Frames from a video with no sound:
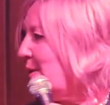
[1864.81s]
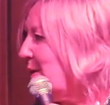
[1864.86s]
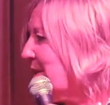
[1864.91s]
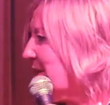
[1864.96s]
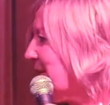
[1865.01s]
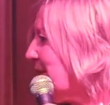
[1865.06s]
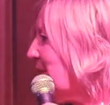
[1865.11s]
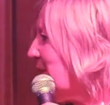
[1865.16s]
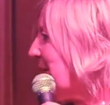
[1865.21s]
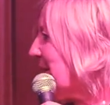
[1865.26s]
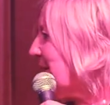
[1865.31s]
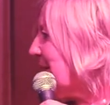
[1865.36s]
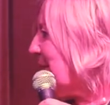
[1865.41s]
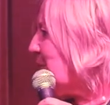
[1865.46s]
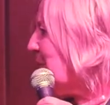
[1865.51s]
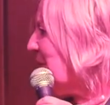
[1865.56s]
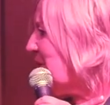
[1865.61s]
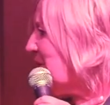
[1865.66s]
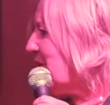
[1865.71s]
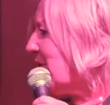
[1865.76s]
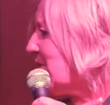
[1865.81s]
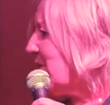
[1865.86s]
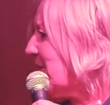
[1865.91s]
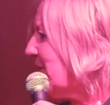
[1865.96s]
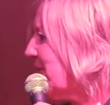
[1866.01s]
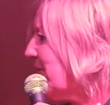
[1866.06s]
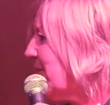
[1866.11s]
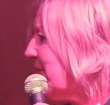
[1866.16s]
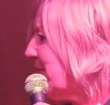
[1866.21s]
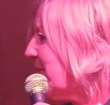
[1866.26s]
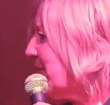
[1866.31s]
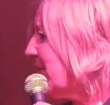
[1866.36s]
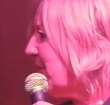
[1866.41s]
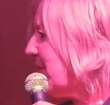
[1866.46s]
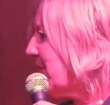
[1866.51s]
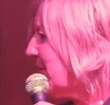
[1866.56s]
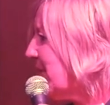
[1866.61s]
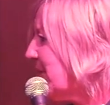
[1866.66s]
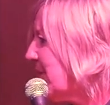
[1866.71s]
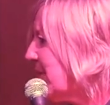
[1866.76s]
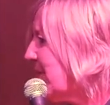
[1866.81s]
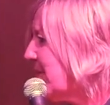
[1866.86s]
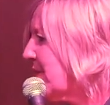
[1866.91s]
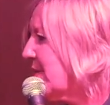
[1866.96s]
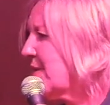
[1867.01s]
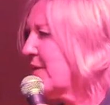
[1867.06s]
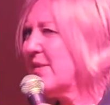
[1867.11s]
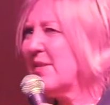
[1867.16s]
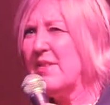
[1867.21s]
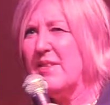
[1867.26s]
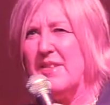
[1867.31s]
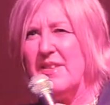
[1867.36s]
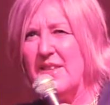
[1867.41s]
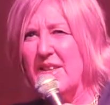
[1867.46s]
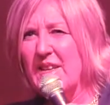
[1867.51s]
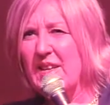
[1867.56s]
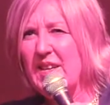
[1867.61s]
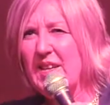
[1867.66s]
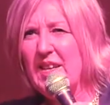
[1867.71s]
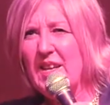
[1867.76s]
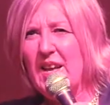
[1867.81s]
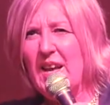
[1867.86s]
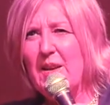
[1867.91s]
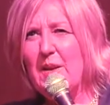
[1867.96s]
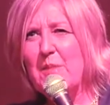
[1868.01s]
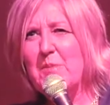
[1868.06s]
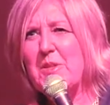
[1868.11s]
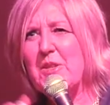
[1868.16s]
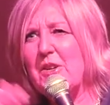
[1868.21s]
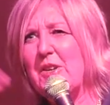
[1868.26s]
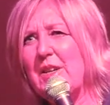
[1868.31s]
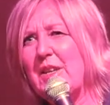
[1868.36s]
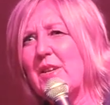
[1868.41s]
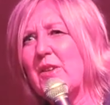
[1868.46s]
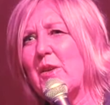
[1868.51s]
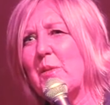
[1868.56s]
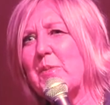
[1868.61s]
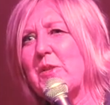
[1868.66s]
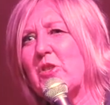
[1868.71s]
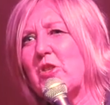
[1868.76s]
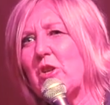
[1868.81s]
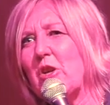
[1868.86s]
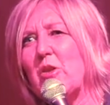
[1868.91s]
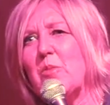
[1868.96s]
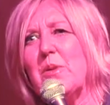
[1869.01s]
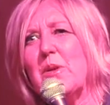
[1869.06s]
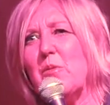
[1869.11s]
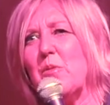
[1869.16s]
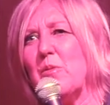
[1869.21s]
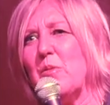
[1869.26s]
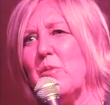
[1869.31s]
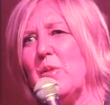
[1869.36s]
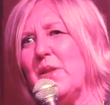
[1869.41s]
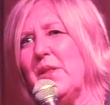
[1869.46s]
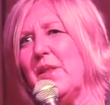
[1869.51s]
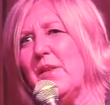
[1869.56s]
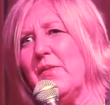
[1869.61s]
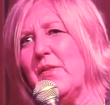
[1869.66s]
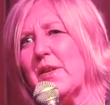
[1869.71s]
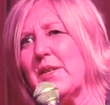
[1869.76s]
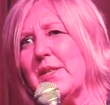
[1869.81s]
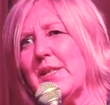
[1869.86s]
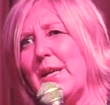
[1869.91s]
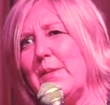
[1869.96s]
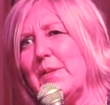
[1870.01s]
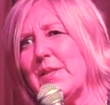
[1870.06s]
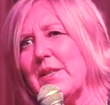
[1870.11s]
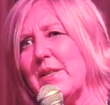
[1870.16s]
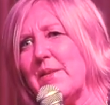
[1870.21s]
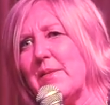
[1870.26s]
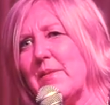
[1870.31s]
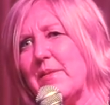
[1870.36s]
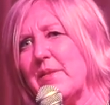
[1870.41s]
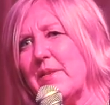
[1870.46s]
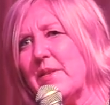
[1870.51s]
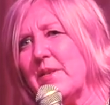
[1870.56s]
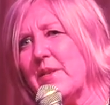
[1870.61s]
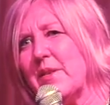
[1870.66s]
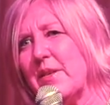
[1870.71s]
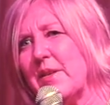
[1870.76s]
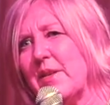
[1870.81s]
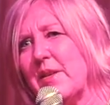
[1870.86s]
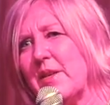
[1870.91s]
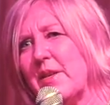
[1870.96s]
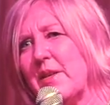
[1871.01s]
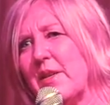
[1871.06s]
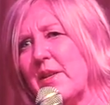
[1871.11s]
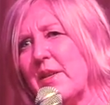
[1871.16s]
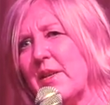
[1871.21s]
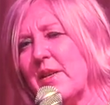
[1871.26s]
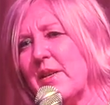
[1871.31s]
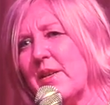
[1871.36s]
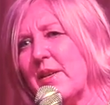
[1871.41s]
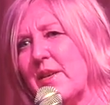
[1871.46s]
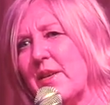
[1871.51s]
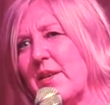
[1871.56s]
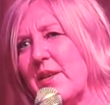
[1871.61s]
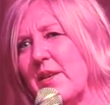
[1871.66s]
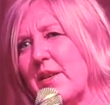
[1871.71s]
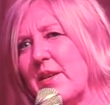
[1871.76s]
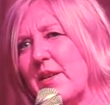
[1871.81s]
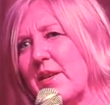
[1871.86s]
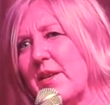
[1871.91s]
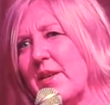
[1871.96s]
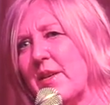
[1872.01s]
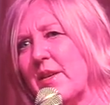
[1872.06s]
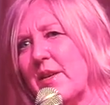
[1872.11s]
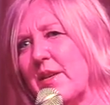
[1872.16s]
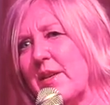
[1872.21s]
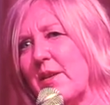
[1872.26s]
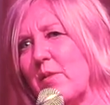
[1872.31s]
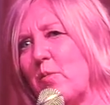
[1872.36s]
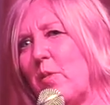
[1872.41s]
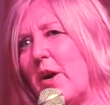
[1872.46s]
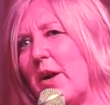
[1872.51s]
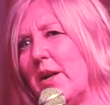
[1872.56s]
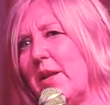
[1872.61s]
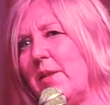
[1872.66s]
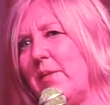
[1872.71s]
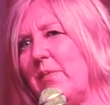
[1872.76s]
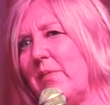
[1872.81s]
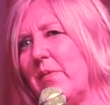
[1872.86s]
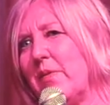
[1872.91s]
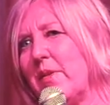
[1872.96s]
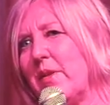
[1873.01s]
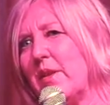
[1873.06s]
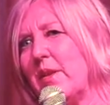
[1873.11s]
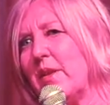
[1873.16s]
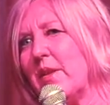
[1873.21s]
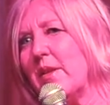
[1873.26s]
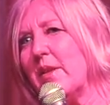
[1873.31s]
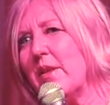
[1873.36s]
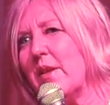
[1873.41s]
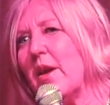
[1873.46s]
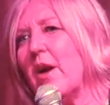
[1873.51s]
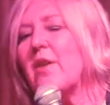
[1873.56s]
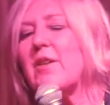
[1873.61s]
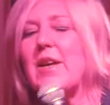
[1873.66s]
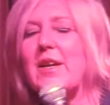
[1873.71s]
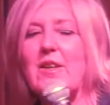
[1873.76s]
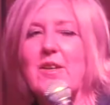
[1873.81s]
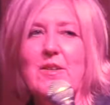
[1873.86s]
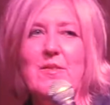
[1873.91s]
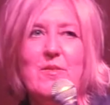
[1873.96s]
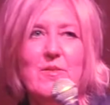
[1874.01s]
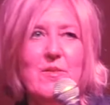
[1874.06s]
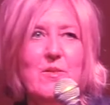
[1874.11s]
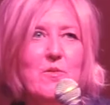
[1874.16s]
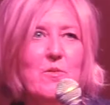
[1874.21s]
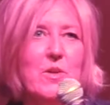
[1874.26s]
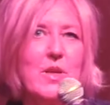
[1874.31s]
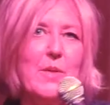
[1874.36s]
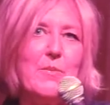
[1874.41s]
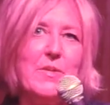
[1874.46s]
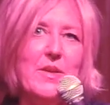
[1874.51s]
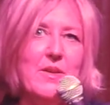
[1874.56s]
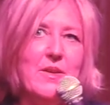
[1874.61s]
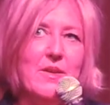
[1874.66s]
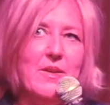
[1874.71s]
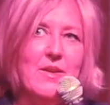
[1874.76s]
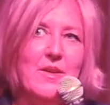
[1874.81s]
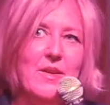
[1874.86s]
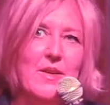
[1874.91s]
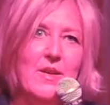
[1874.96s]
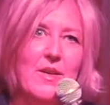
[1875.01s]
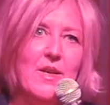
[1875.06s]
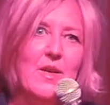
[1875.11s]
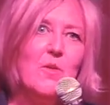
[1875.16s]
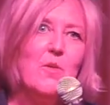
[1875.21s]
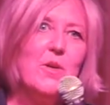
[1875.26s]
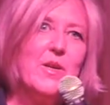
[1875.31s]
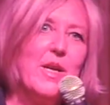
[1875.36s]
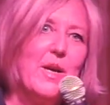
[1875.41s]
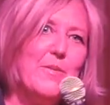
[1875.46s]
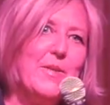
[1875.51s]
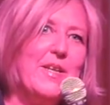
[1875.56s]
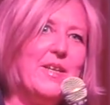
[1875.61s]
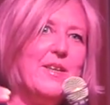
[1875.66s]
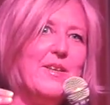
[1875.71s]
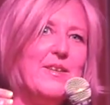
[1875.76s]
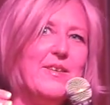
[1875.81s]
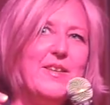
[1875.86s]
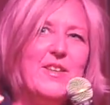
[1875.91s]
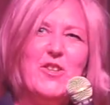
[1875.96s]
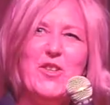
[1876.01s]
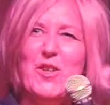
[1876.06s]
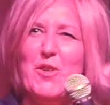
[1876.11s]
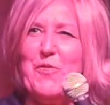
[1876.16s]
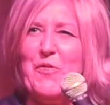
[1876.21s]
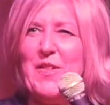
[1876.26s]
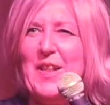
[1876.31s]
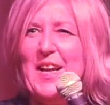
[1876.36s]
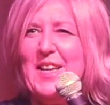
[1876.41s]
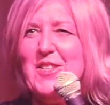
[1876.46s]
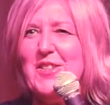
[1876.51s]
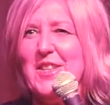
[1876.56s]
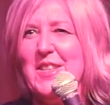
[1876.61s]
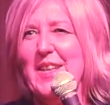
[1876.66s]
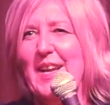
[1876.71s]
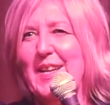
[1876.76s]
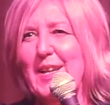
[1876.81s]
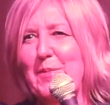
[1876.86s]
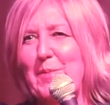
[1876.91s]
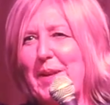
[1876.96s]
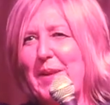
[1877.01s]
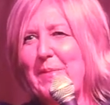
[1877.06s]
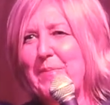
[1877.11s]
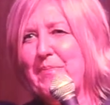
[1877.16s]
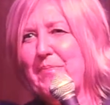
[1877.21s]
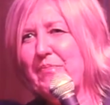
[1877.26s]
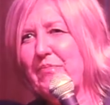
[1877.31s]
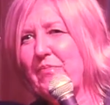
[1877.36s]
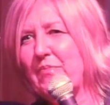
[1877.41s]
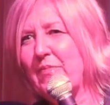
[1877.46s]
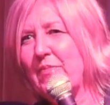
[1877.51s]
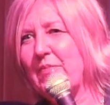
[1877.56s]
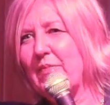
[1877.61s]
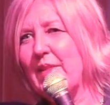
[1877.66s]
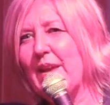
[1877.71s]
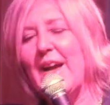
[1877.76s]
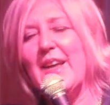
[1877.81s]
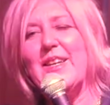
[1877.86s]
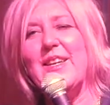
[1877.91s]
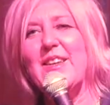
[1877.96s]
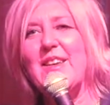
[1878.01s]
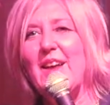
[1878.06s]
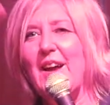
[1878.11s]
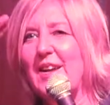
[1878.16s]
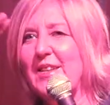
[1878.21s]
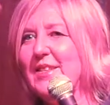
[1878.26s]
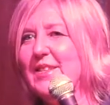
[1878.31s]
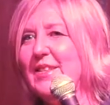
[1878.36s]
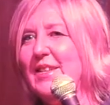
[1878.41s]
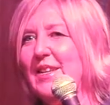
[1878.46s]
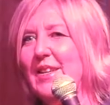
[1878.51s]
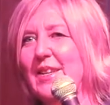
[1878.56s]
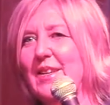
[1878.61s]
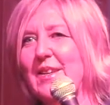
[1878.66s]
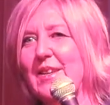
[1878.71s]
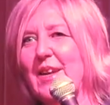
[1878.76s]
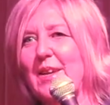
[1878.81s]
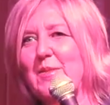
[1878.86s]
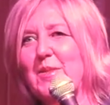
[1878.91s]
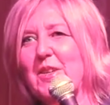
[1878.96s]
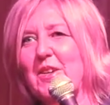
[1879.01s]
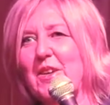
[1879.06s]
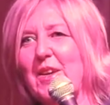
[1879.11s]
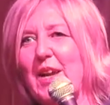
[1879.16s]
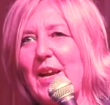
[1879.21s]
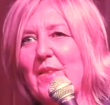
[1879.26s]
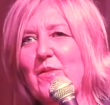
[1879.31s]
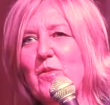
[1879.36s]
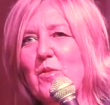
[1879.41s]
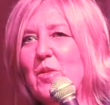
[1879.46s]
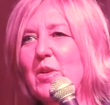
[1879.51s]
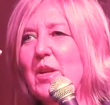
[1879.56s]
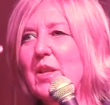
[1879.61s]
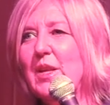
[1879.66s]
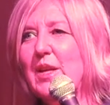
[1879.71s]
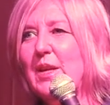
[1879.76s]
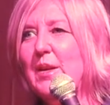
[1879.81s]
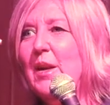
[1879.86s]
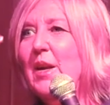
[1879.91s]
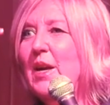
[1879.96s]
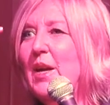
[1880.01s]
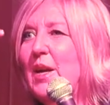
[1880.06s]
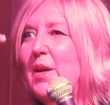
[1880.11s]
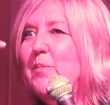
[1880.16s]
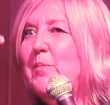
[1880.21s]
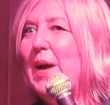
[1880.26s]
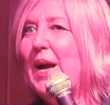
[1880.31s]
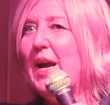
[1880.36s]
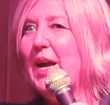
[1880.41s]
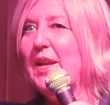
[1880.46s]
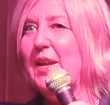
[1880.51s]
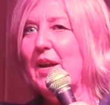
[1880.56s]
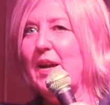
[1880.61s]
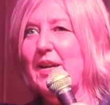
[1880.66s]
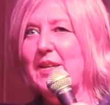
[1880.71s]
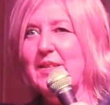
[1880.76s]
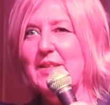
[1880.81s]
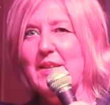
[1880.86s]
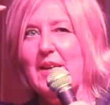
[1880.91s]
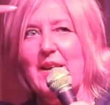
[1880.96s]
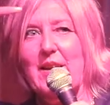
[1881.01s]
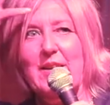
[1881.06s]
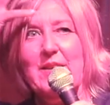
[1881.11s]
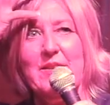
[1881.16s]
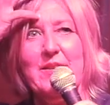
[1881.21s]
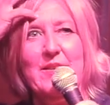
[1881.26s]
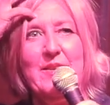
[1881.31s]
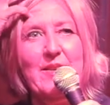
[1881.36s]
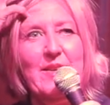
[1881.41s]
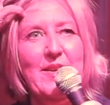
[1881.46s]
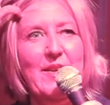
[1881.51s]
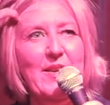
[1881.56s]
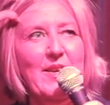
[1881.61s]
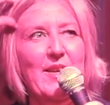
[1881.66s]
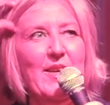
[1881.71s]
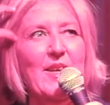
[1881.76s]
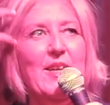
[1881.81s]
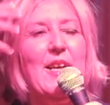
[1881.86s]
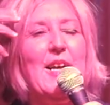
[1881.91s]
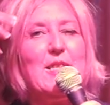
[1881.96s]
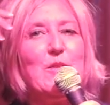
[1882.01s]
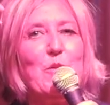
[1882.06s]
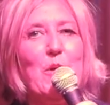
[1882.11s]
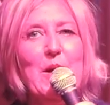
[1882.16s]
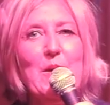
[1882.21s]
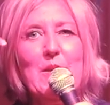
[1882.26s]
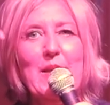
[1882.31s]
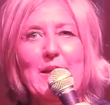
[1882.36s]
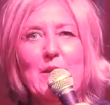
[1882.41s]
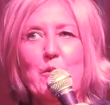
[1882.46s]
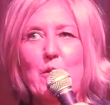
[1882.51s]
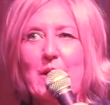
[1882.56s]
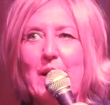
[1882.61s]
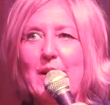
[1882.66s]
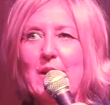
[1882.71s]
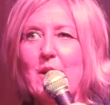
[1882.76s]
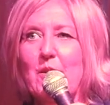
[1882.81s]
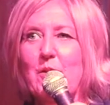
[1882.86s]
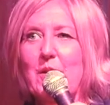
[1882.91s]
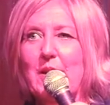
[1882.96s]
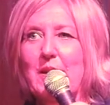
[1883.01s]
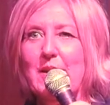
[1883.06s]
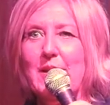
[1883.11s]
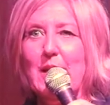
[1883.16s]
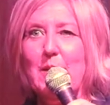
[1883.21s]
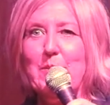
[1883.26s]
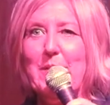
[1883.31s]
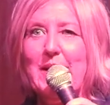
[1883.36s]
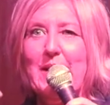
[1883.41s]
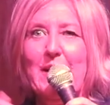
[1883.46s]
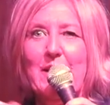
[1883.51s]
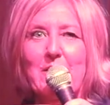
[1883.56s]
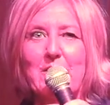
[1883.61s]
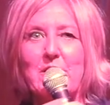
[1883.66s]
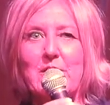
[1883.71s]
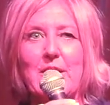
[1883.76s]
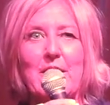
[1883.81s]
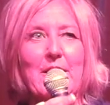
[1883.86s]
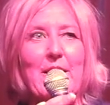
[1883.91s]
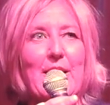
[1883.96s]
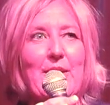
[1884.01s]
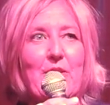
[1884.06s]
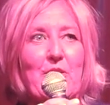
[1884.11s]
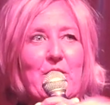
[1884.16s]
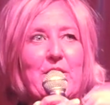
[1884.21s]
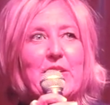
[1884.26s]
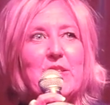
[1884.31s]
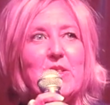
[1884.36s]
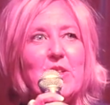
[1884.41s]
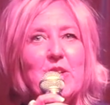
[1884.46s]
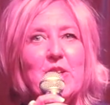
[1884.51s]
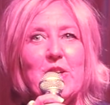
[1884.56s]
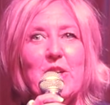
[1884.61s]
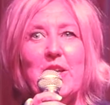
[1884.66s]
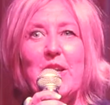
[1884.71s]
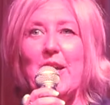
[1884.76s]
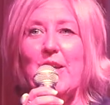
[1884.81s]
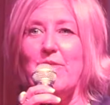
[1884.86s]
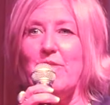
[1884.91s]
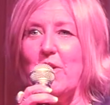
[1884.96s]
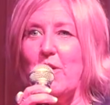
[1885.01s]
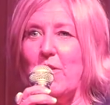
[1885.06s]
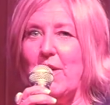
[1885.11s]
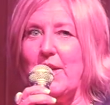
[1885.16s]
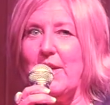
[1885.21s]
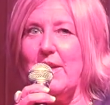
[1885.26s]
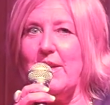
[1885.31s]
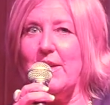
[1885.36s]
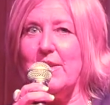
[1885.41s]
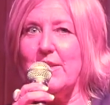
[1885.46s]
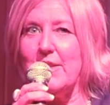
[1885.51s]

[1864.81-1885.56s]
It was so exciting. Where's Joseph? I, I'm sorry to interrupt the show, but what the fuck time is it? We're done. Pardon? You're done. Okay, good. We're coming in. Did you flash the light at me? Yes. I did not see it. I'm sorry. I have really bad eyesight. That's why, like, when I go in and get my nails done, because these look good, I have no idea.